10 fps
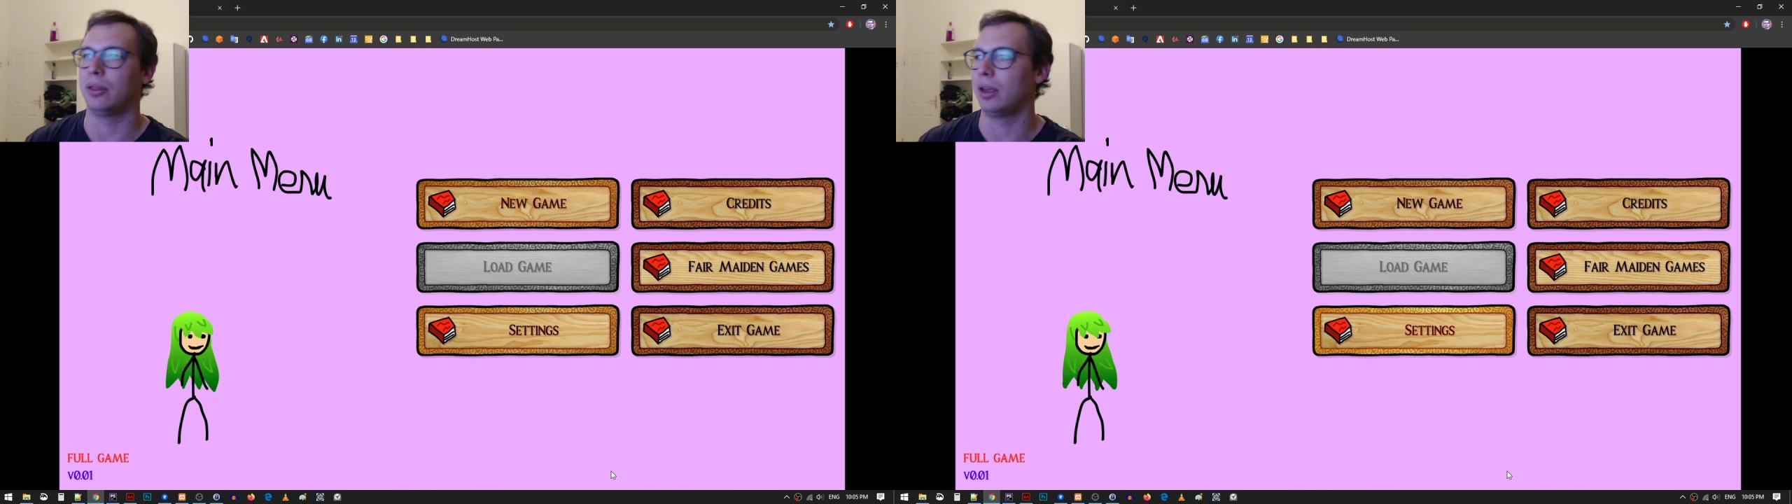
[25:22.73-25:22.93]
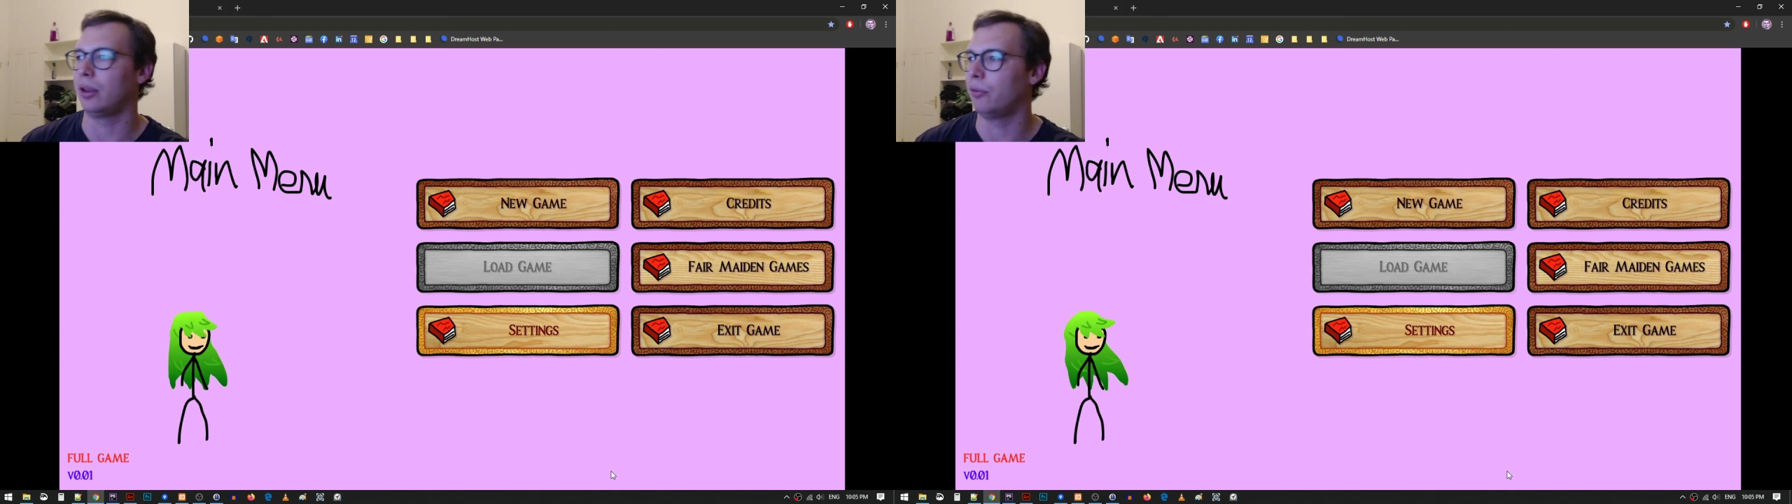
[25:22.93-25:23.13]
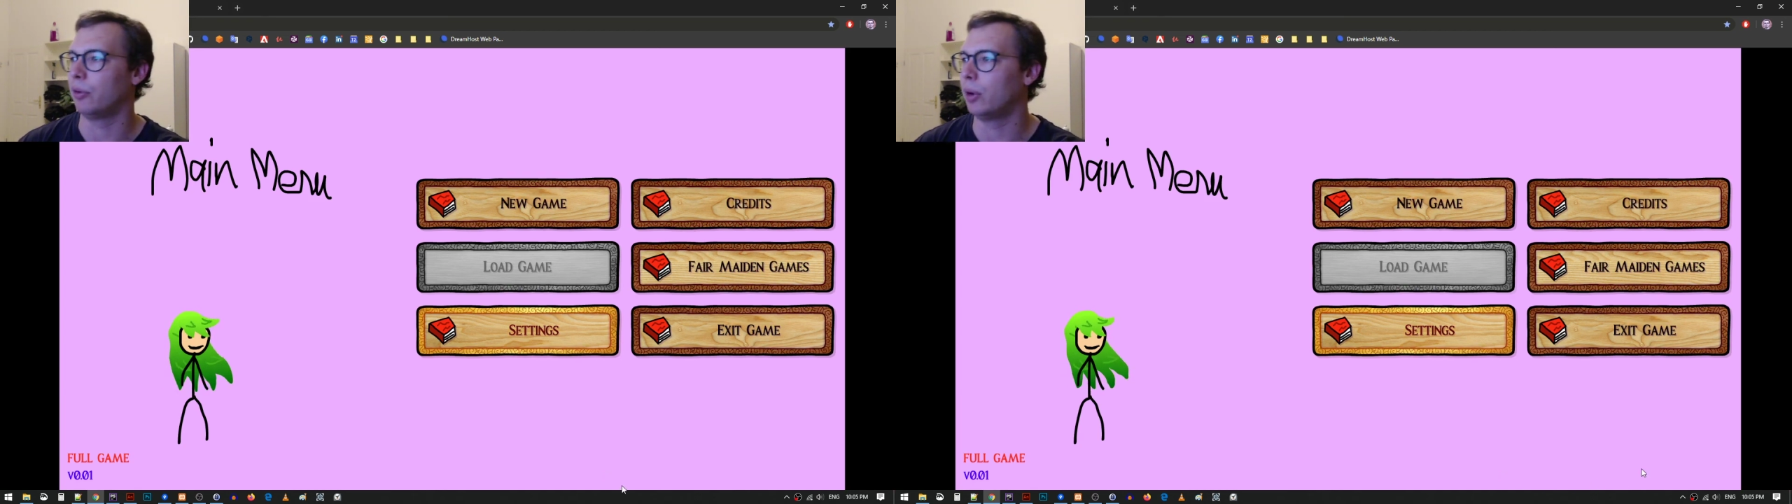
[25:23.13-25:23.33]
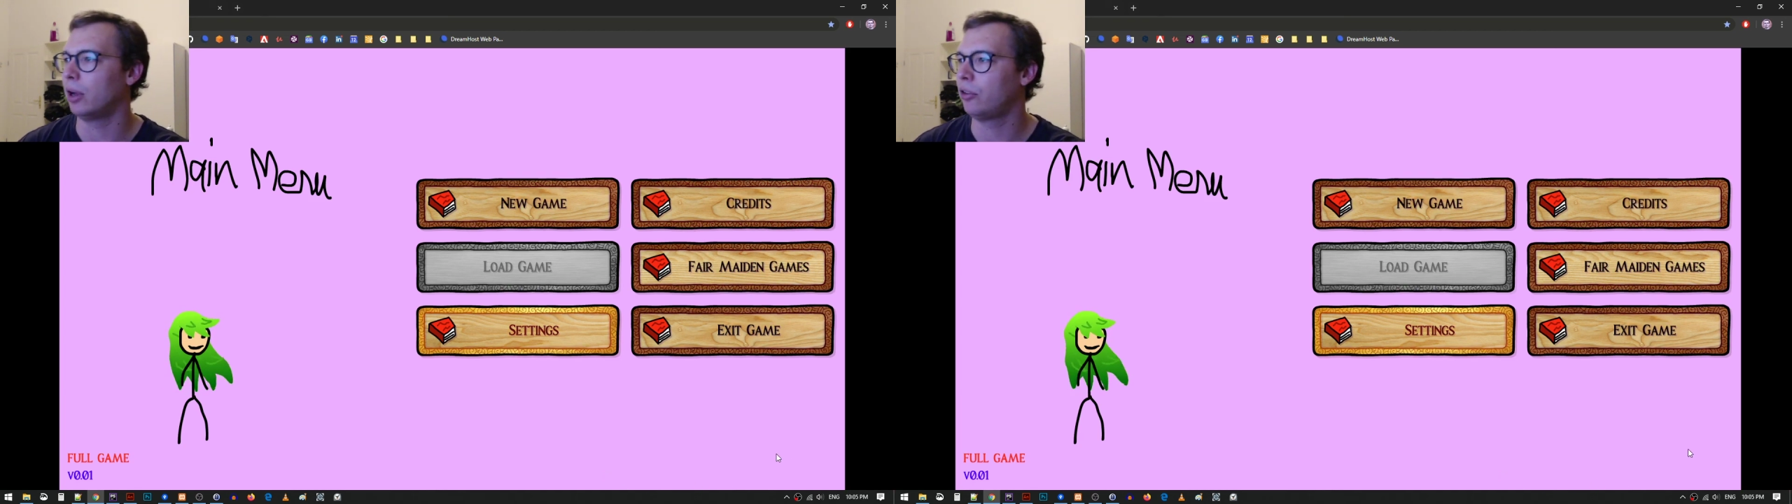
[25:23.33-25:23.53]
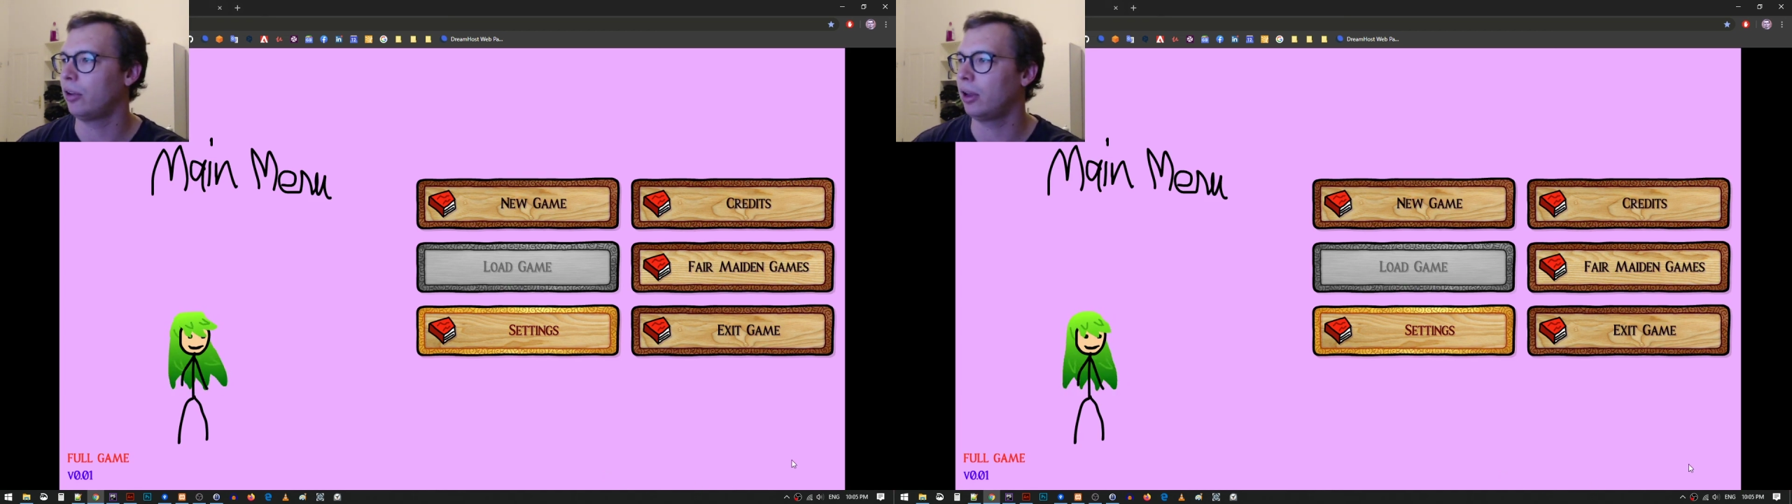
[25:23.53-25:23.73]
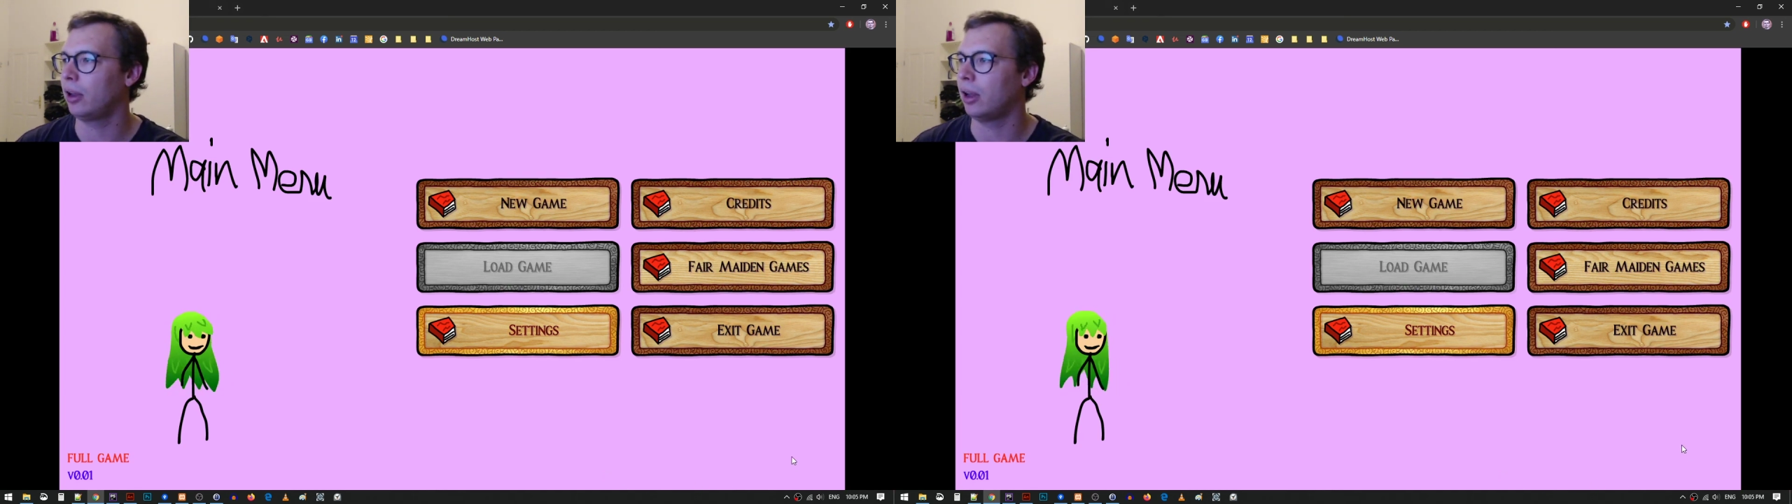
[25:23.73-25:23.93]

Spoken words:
Thank you for watching